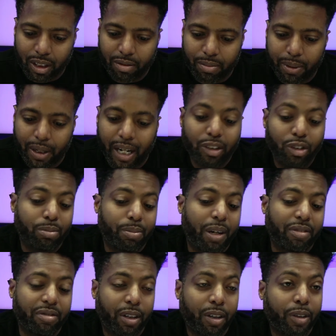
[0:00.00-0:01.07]
But I use my
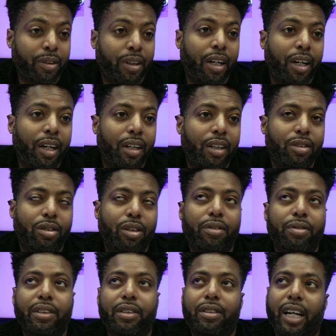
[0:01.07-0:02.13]
phone. So if
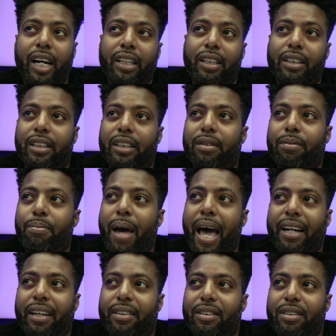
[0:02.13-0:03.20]
he's kind of getting
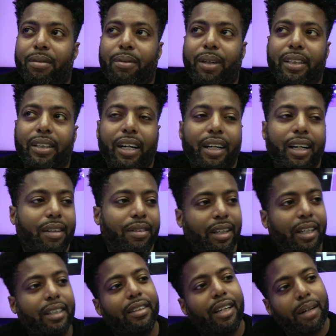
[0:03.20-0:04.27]
manic or something like that, I'll
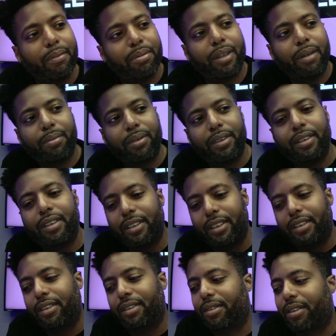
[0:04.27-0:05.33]
like type something and
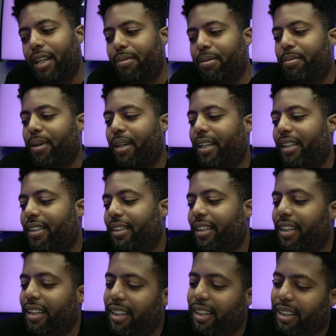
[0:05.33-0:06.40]
then he'll type it back.
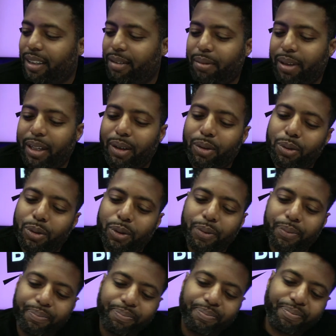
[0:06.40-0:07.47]
I'm like, cool.
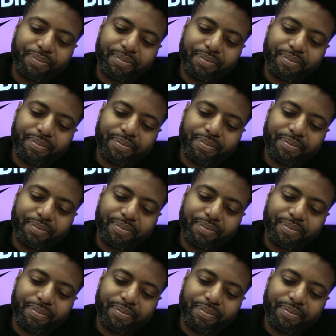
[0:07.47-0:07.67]
Nice.